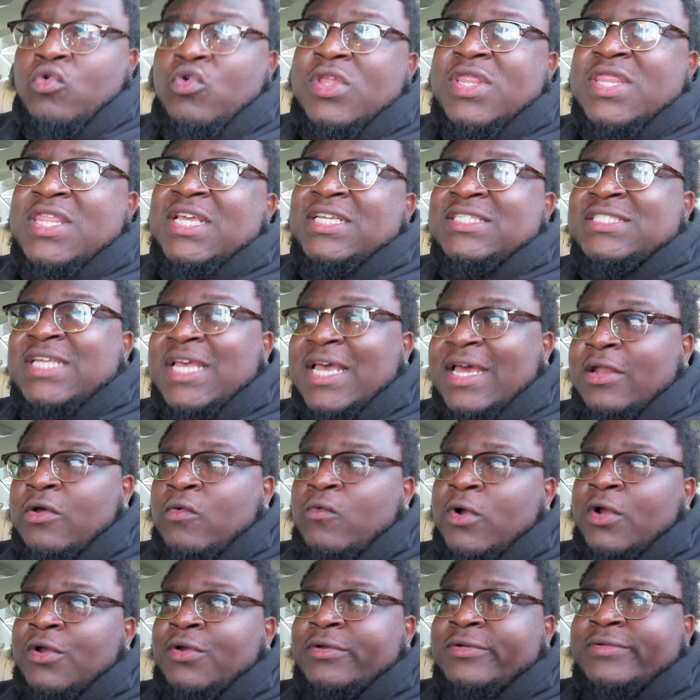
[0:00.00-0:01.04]
When this kind
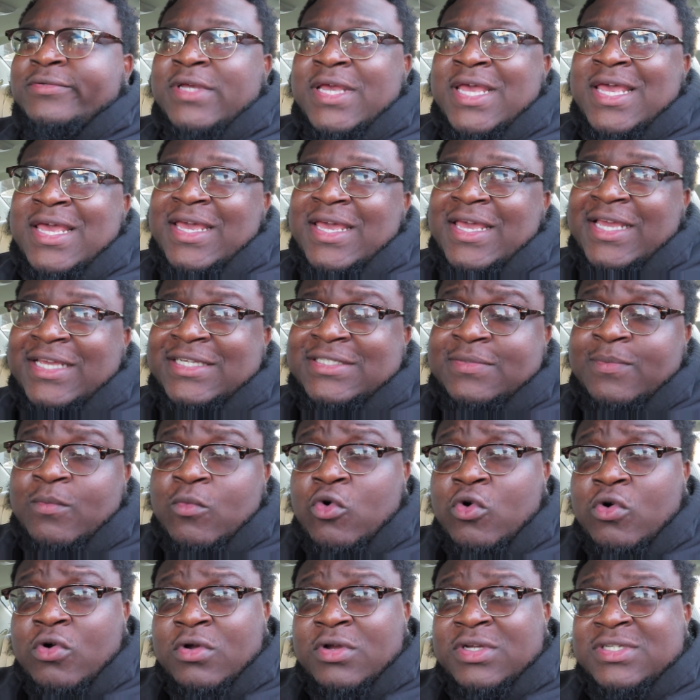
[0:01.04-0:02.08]
of work, it's
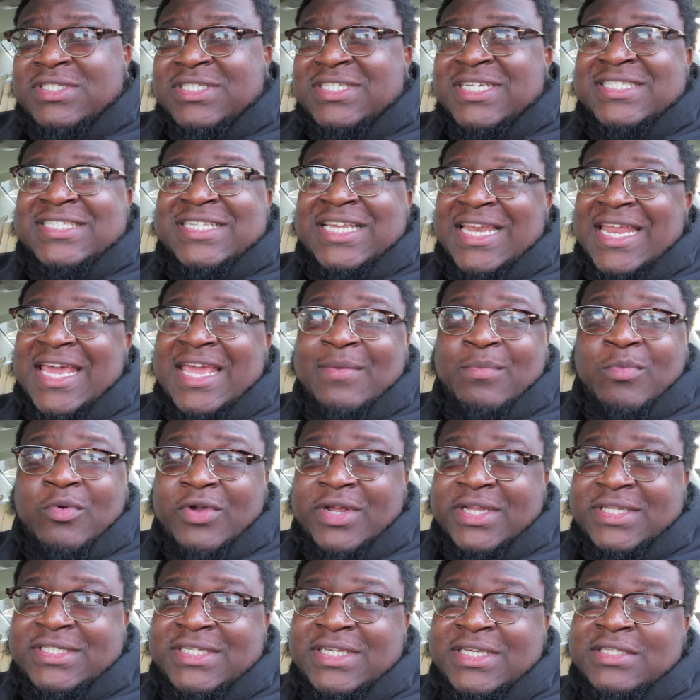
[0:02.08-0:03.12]
more just
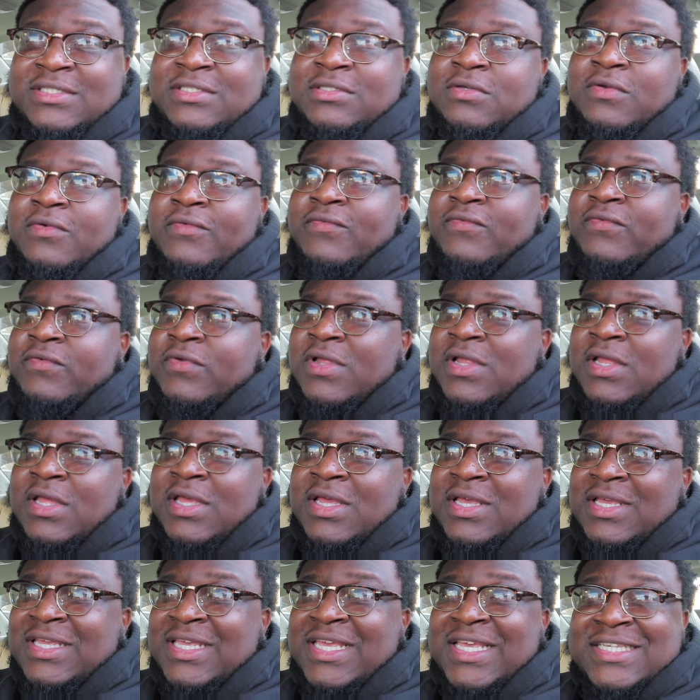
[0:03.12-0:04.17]
labor intensive,
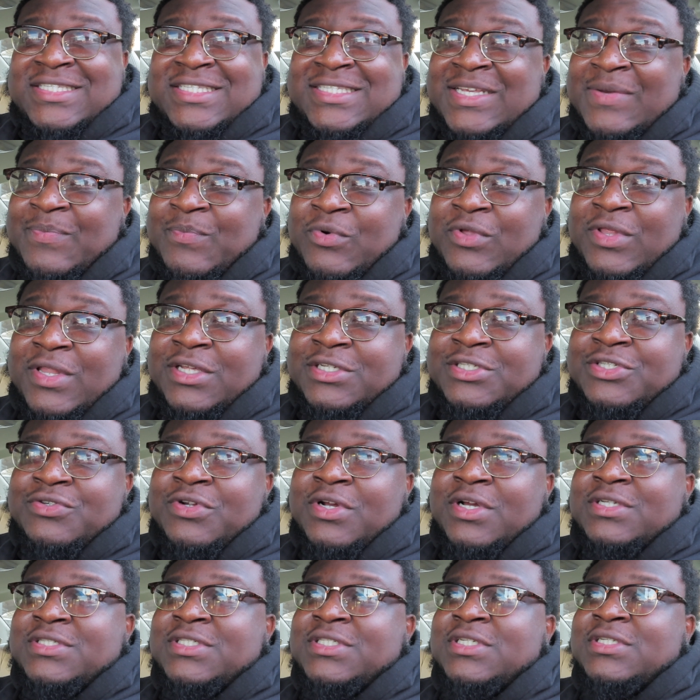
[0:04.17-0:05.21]
get simple
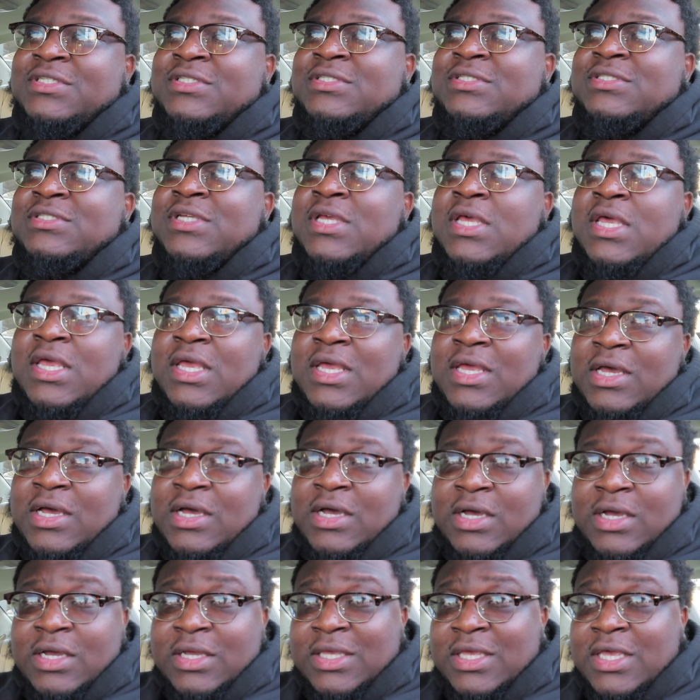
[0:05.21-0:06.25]
instructions,
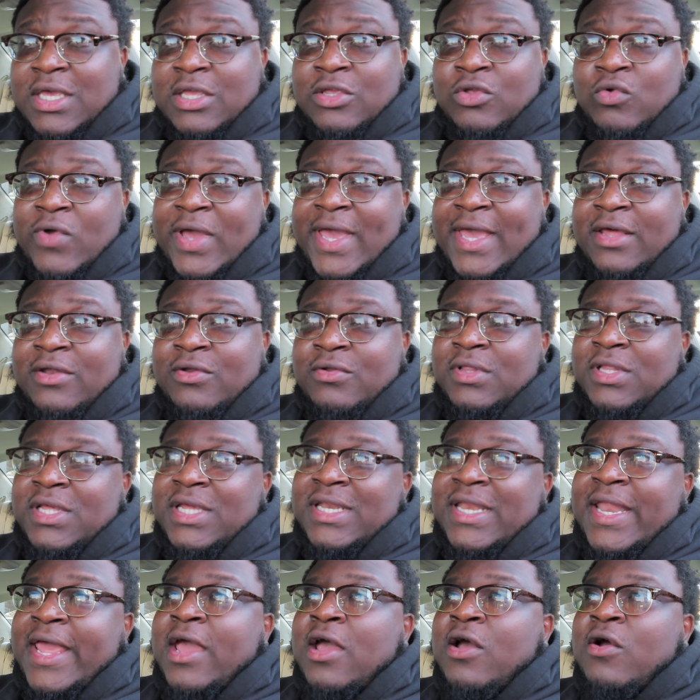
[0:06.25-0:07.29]
uh, can you handle
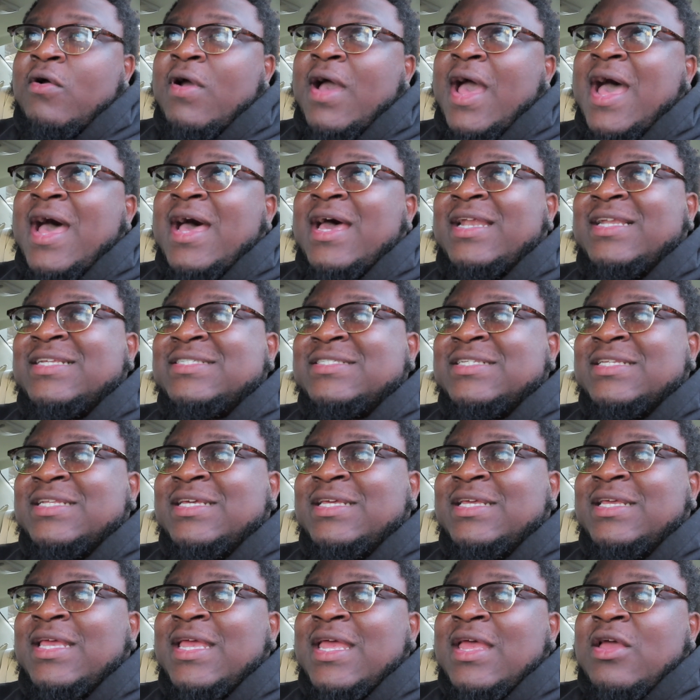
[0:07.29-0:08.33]
it? Now,
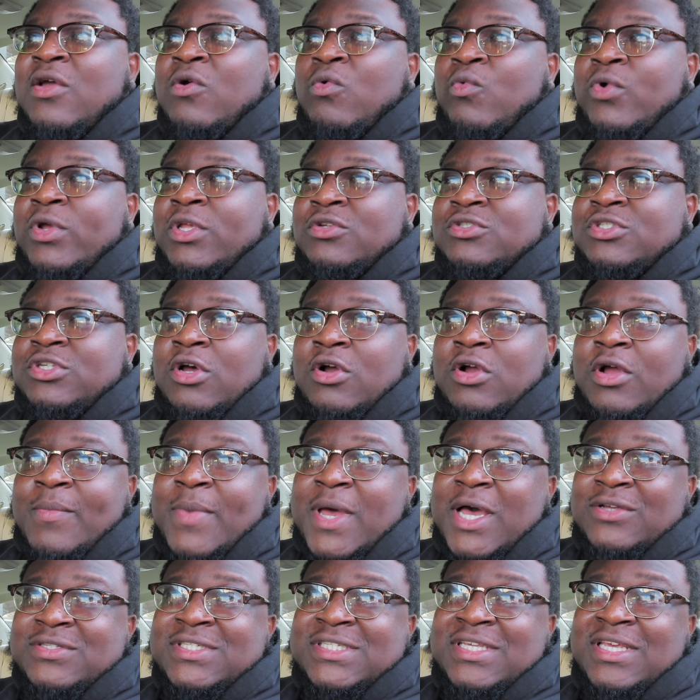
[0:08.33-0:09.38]
honestly, when you talk
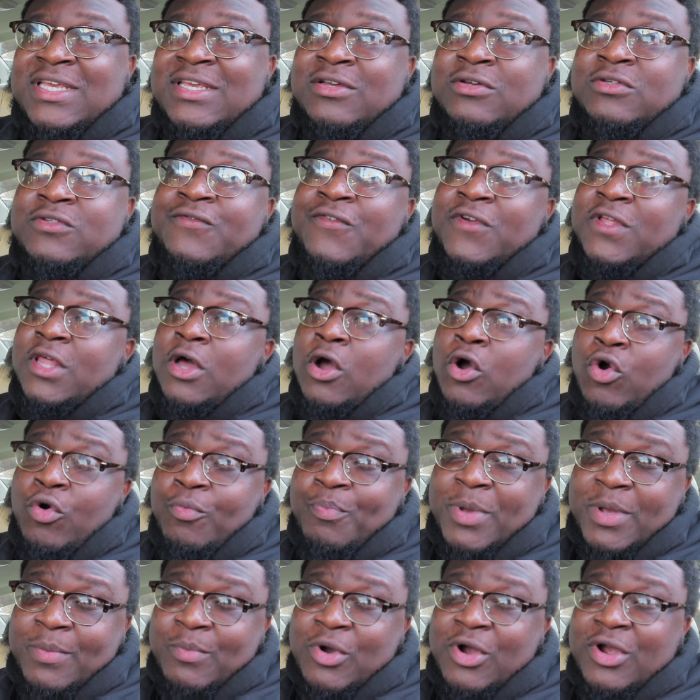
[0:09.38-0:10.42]
about skills for the
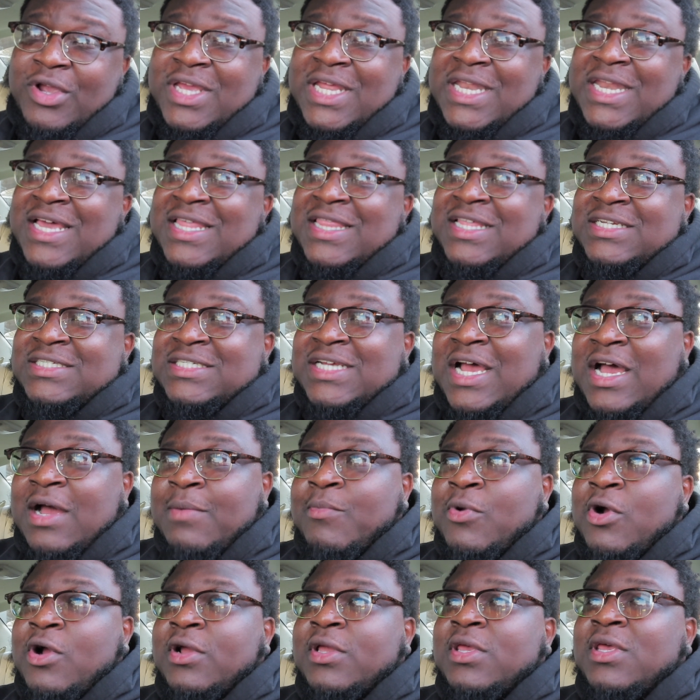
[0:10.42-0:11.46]
open market, not the
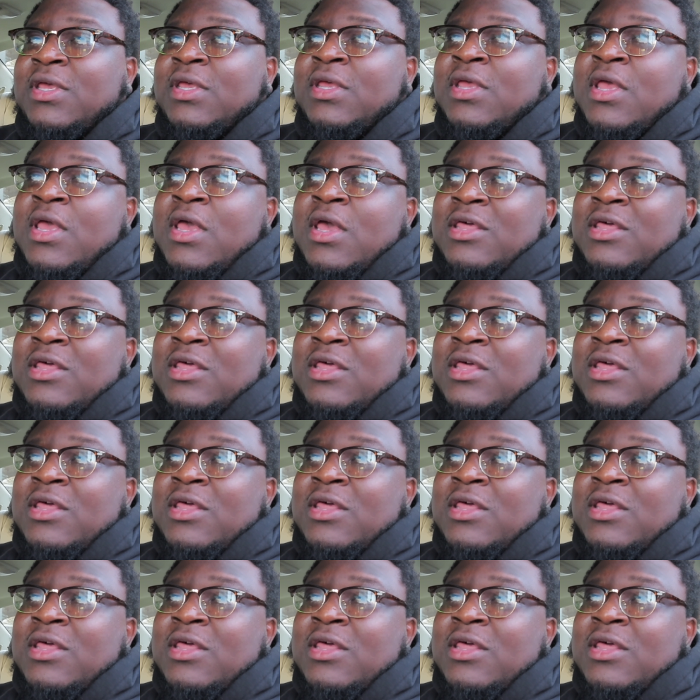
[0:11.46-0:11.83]
job market,